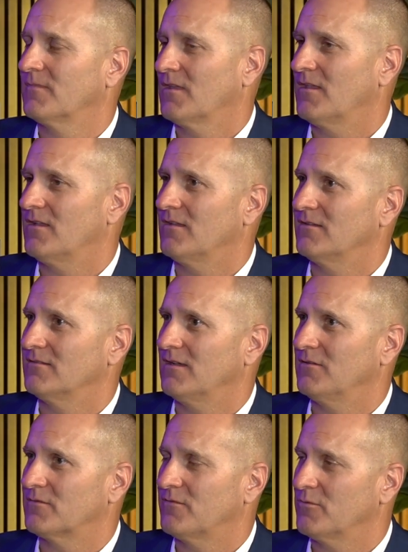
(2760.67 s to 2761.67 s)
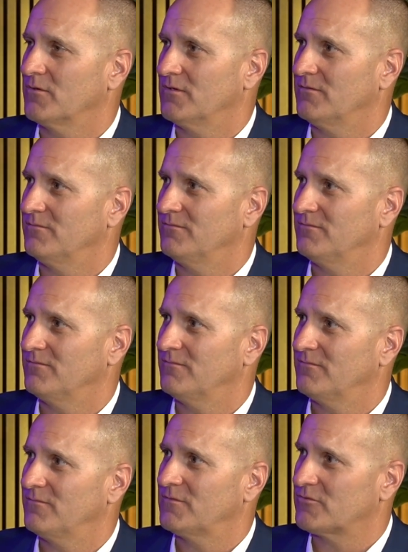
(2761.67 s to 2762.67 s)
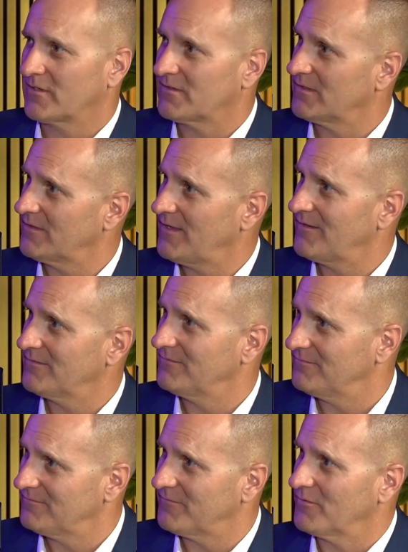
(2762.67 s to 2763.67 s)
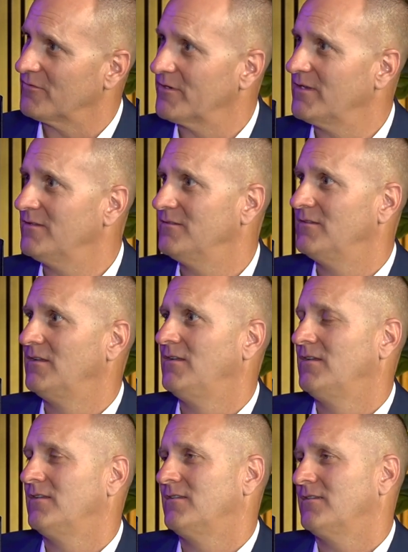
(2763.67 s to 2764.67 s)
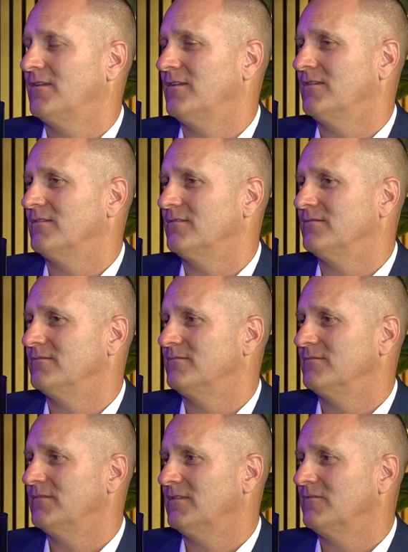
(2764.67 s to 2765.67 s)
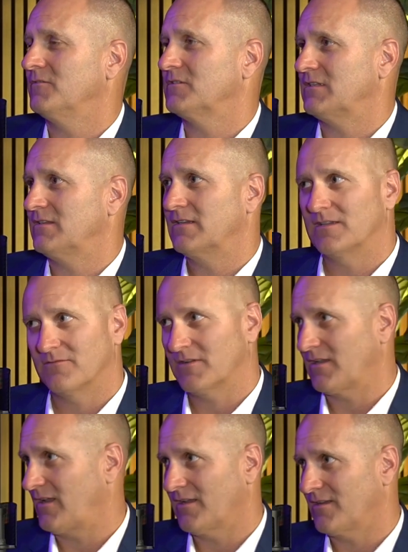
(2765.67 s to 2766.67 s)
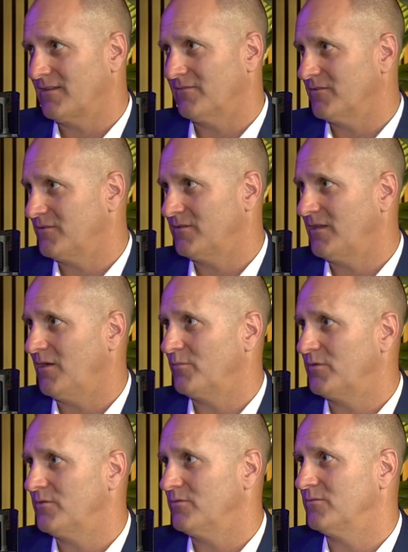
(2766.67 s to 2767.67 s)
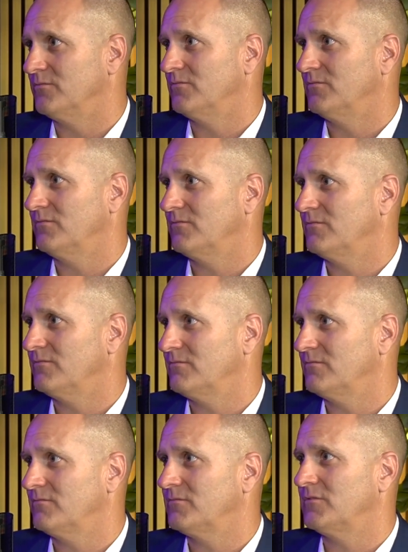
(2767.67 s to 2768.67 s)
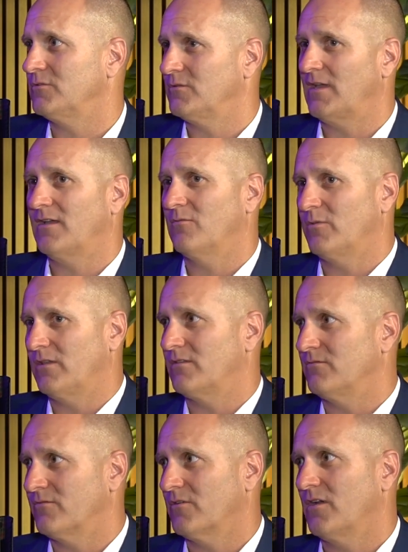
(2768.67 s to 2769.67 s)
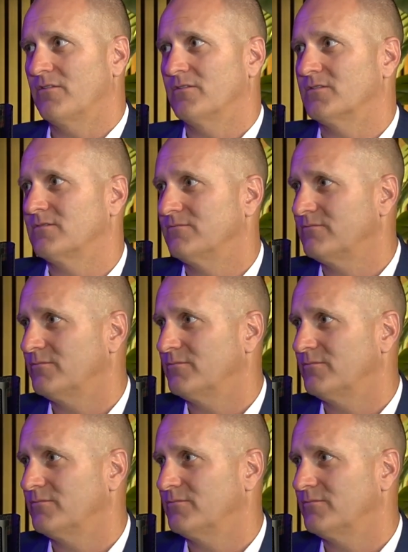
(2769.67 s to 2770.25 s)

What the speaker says: And I look forward to strengthening that, furthering it. And if there's anything I can ever do to help you do that with and for others,